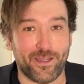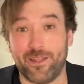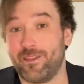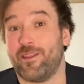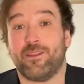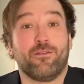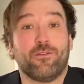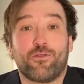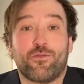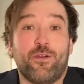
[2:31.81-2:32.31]
And
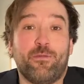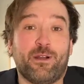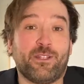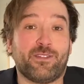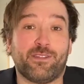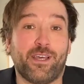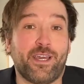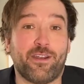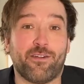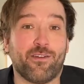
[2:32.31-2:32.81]
then 3
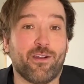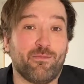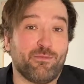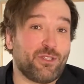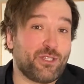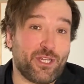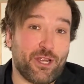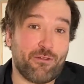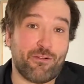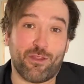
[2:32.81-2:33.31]
months later, I'm
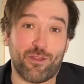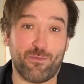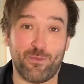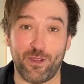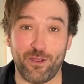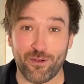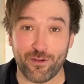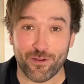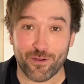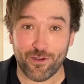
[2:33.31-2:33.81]
staring in the
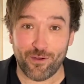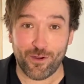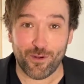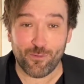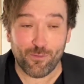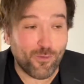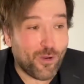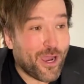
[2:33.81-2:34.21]
mirror going,